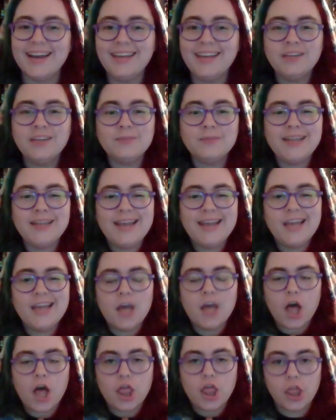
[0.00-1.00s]
I end up
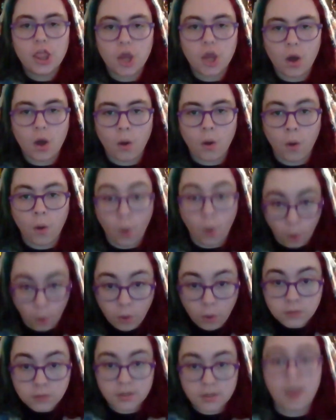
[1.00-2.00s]
taking the
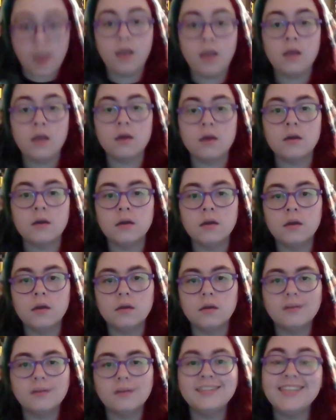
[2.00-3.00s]
whole day
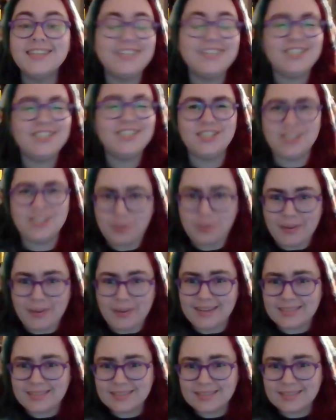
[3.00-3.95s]
to do it.